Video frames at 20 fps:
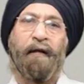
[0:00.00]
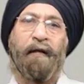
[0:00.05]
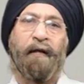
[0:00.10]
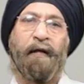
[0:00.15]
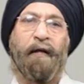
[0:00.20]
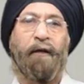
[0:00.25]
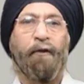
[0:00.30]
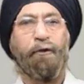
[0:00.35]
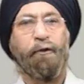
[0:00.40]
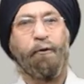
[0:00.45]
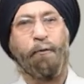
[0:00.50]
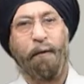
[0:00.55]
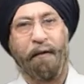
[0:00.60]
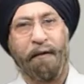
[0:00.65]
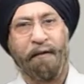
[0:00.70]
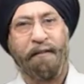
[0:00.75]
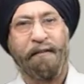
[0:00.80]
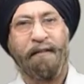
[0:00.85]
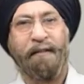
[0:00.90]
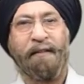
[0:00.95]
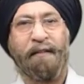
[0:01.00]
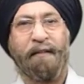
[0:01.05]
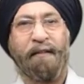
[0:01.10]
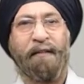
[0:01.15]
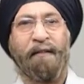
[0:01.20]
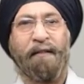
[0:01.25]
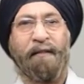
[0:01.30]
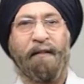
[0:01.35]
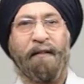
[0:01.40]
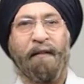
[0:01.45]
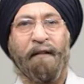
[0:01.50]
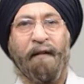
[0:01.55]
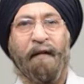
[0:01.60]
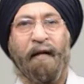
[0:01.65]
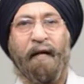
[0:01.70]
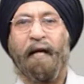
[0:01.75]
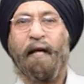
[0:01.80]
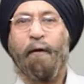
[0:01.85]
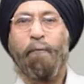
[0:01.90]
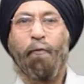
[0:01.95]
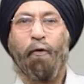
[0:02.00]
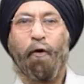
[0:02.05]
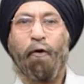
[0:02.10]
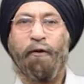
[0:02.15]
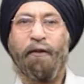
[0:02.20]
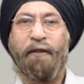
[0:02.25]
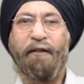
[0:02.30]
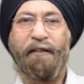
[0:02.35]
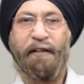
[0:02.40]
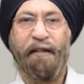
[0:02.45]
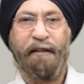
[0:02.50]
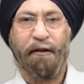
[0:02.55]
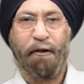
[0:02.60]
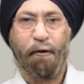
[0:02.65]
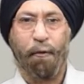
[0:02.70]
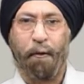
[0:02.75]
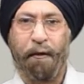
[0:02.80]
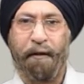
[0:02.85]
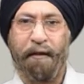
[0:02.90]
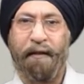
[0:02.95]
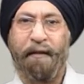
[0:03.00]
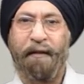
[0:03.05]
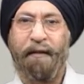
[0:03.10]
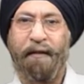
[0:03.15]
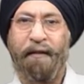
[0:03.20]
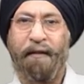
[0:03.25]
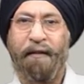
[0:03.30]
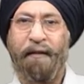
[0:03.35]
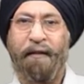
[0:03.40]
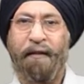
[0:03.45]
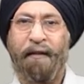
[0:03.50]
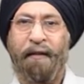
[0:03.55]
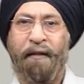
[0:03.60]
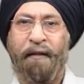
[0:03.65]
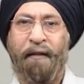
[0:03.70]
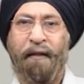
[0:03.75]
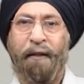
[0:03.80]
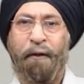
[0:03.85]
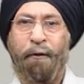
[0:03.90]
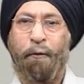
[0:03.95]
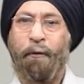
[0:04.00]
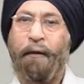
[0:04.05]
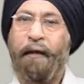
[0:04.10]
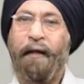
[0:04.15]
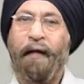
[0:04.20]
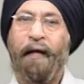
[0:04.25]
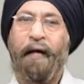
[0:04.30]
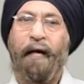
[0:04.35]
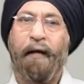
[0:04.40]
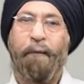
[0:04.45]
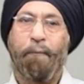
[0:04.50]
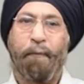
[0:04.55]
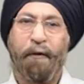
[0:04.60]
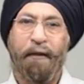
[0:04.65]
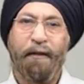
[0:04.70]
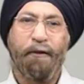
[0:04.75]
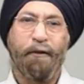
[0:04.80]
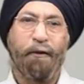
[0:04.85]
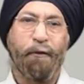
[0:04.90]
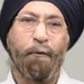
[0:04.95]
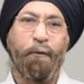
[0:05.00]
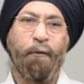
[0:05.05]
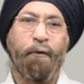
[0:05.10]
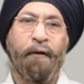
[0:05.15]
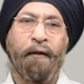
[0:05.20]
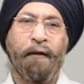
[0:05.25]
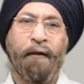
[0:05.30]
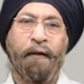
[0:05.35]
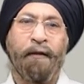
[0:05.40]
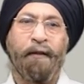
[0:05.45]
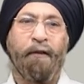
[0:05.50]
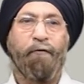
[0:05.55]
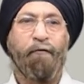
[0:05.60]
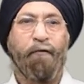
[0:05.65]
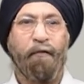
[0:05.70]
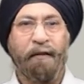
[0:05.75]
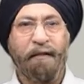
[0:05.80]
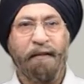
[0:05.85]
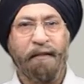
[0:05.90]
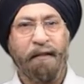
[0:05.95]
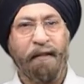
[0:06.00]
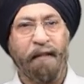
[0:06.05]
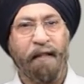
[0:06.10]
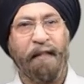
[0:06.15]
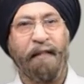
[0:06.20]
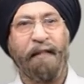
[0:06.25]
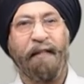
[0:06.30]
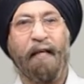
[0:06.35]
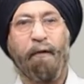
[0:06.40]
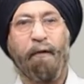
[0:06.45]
Hello students, I am Dr. G.S. Sodhi. Today I bring you the first learning